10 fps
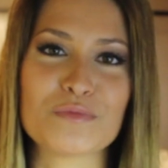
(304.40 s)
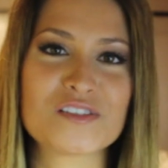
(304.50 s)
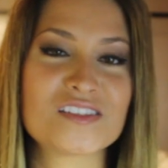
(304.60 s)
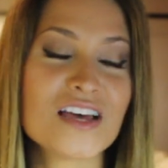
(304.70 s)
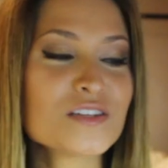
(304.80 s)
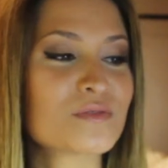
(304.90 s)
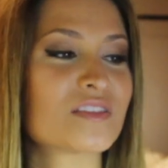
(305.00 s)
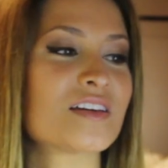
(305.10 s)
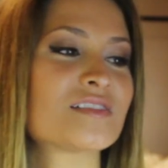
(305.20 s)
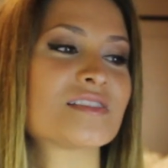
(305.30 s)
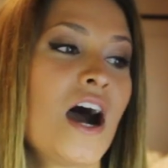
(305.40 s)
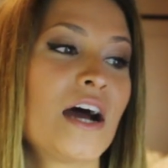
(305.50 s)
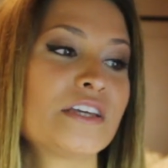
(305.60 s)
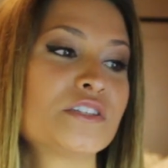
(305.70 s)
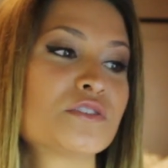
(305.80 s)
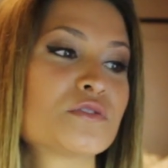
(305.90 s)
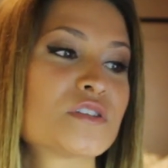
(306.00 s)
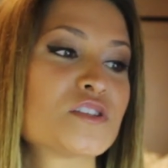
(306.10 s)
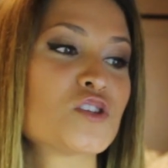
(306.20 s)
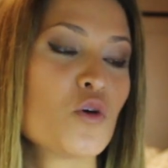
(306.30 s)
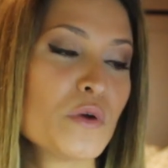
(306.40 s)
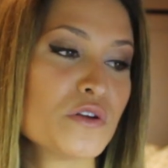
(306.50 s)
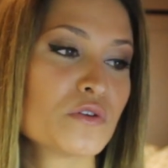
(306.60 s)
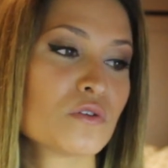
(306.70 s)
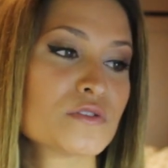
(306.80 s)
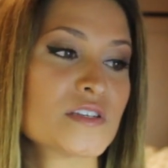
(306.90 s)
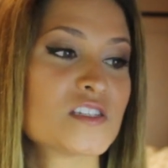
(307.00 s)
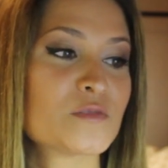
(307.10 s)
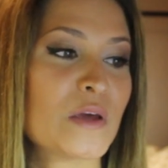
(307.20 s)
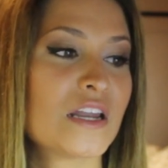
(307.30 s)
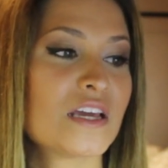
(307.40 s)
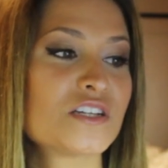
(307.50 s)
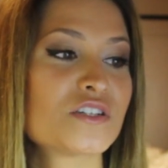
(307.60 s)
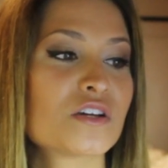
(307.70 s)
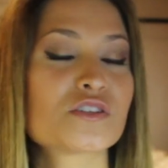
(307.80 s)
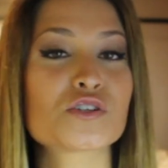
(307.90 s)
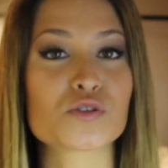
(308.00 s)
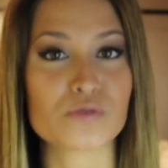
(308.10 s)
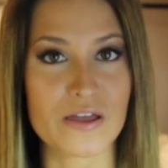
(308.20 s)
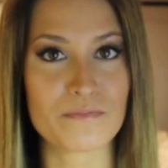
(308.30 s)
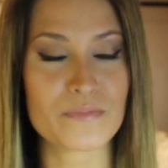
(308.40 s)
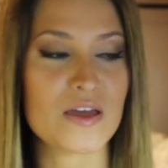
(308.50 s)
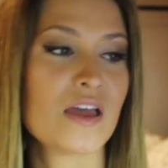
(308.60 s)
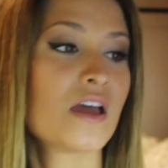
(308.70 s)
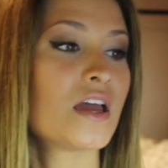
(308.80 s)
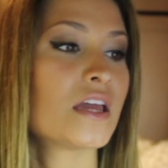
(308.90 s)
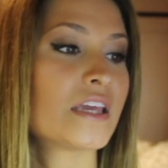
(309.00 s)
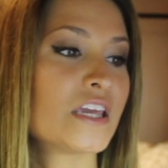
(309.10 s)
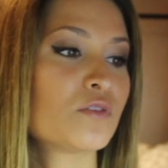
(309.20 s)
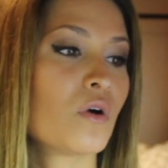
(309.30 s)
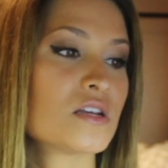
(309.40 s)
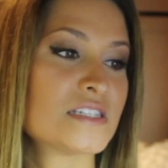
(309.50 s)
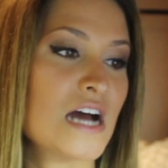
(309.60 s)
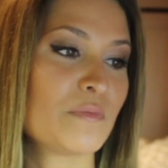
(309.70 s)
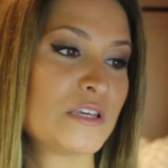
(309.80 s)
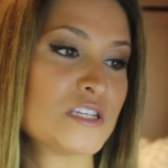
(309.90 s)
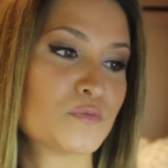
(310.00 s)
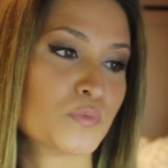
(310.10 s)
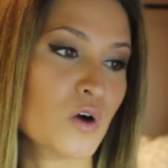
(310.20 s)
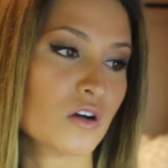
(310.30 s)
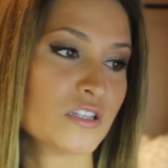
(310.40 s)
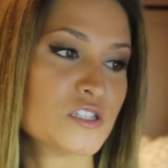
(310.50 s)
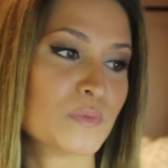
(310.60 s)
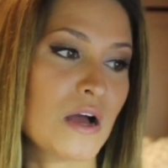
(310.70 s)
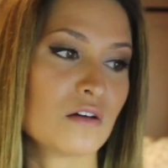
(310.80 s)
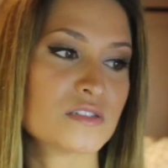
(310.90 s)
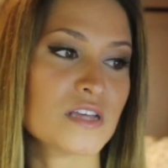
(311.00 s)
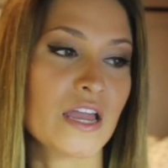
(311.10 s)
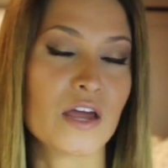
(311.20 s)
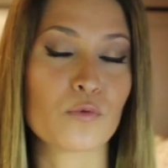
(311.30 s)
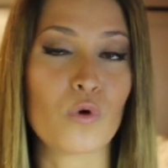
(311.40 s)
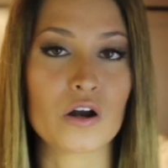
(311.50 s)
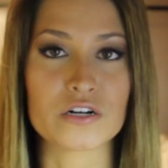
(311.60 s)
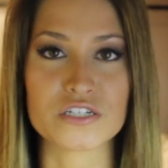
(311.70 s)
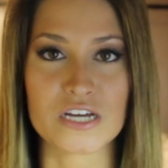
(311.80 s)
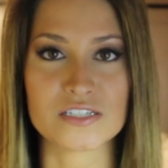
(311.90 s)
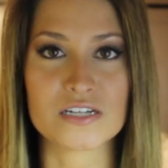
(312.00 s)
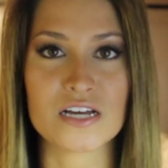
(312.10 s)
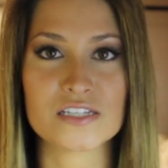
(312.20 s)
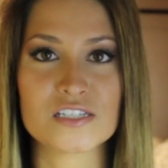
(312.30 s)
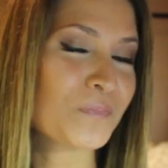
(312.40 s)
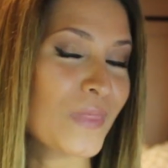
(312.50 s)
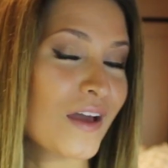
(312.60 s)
obsessed with this. I use soba noodles, spinach, shrimp, quinoa, snap peas, broccoli sprouts, and water chestnuts.